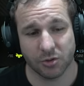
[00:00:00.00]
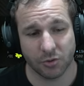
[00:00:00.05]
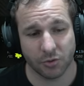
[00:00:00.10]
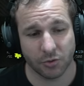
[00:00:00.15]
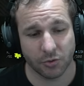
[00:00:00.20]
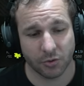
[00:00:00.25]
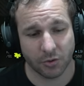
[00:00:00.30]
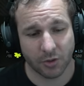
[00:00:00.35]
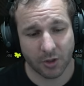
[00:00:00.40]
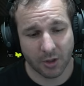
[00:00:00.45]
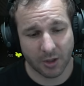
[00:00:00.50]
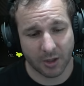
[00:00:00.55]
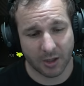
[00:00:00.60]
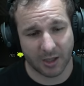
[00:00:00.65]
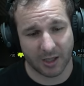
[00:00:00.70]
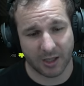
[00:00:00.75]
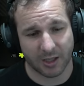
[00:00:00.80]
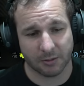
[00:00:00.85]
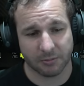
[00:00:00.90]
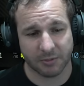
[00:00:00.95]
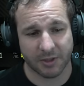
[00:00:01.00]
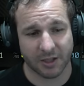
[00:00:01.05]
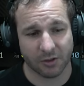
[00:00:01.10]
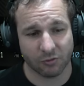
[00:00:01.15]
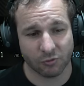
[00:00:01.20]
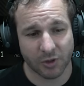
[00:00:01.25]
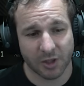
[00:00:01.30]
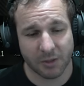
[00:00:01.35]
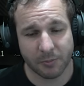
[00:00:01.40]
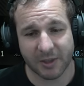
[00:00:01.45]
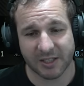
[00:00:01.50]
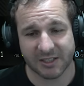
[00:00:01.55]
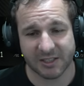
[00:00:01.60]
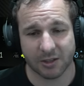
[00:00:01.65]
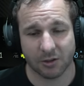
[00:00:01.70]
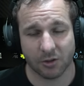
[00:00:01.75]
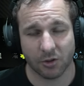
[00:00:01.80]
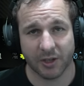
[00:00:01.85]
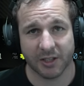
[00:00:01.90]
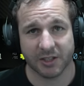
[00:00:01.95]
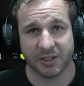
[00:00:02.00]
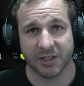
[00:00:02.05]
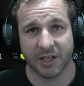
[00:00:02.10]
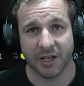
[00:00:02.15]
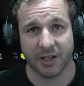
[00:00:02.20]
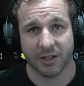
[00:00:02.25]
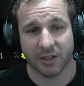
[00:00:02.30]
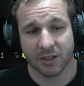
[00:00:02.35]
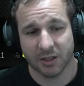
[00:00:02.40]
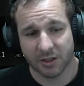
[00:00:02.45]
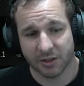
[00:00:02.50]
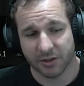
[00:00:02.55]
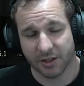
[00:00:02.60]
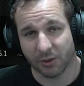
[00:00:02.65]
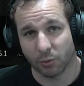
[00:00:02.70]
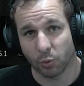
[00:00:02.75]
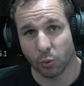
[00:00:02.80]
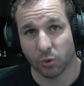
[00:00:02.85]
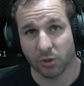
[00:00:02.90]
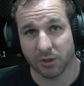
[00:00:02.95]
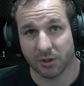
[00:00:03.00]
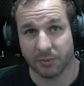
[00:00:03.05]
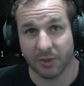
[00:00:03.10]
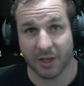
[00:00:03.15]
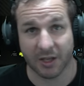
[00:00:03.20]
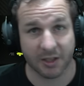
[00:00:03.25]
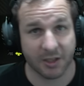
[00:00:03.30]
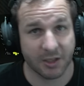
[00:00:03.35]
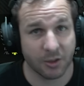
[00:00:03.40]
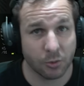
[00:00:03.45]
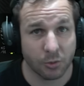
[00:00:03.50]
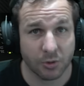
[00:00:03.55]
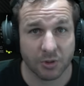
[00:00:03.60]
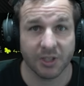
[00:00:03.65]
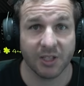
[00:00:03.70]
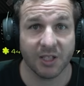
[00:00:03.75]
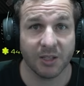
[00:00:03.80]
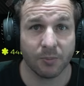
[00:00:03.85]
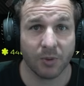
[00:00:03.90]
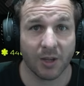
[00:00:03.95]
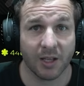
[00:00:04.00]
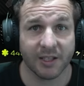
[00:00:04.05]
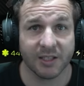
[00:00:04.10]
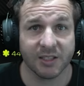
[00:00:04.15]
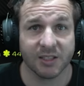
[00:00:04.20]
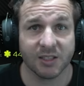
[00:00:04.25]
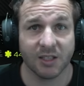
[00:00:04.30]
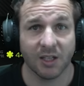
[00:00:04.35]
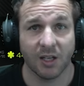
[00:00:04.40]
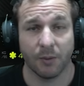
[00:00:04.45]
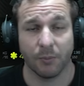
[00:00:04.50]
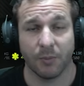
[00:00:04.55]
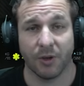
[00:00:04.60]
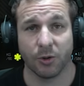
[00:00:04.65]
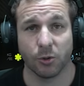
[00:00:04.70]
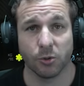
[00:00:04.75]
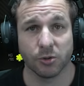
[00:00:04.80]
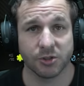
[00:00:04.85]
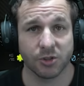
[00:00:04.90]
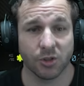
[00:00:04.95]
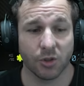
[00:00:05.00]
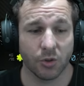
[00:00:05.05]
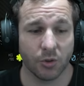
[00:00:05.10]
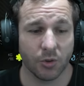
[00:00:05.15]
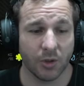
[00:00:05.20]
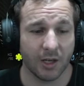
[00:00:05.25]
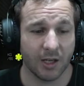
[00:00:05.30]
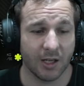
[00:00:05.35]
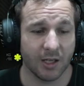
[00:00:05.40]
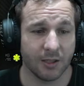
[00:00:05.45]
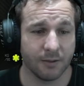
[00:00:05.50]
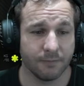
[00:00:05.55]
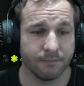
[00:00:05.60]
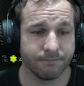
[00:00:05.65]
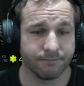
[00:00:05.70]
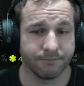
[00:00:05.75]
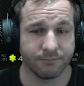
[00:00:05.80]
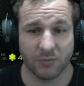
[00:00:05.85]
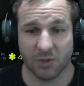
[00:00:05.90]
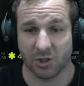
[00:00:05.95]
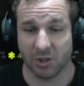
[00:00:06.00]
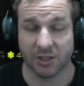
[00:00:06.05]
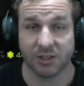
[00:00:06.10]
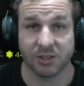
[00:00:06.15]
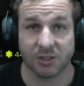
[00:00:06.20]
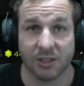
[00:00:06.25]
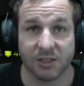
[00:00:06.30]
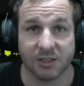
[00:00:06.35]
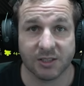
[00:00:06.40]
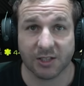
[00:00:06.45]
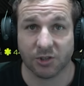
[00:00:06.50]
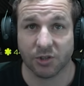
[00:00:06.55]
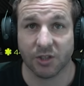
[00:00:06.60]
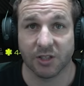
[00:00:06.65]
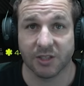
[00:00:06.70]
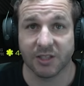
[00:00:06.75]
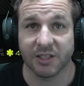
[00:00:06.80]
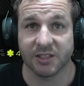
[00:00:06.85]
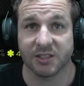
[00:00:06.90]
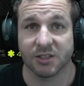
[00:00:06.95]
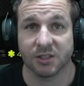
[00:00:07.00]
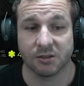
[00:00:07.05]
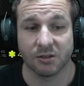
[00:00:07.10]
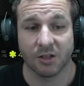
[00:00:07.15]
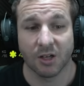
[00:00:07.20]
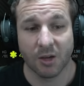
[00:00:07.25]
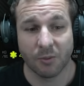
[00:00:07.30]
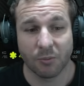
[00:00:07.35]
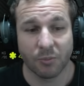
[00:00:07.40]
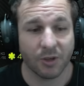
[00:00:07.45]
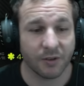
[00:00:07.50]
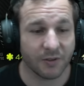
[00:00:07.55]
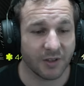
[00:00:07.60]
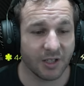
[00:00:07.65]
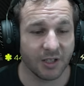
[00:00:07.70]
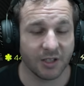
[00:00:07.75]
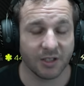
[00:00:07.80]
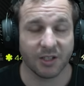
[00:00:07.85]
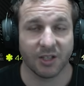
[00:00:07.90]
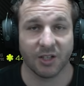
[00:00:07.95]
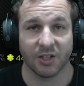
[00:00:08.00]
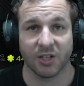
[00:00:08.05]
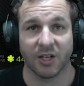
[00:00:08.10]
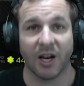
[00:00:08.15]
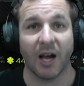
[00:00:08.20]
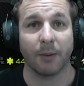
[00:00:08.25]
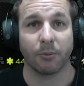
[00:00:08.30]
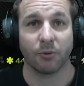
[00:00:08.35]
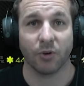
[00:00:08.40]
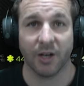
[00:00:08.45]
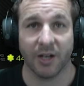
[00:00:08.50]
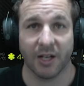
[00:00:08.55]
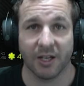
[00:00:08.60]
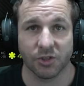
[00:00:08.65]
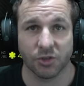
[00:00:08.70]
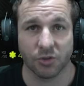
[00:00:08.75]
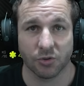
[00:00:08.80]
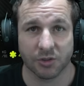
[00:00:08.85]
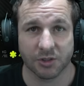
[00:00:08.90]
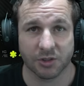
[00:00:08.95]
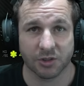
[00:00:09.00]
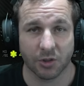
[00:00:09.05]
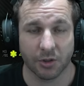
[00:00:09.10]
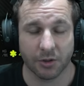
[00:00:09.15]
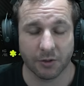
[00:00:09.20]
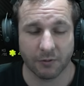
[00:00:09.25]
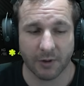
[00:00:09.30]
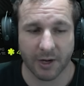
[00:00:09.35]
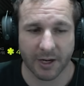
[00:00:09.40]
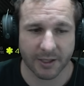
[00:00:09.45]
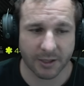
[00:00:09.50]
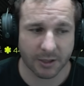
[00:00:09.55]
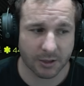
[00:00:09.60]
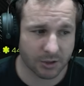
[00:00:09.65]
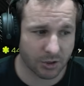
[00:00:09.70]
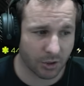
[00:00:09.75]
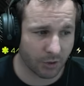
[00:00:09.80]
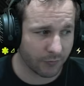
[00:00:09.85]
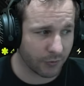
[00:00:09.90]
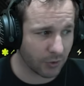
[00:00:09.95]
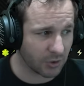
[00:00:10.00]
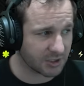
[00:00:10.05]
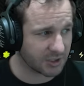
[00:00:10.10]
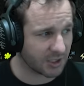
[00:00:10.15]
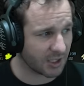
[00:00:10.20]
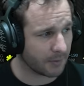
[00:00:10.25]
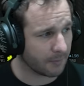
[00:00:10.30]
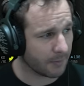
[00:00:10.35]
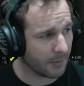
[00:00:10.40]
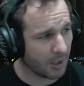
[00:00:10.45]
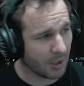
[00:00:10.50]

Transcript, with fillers: to get a really basic loadout together that will be able to kill geared players, but also you know, it's actually a decent bit of kit that you can upgrade as you're inside the raid. So first up,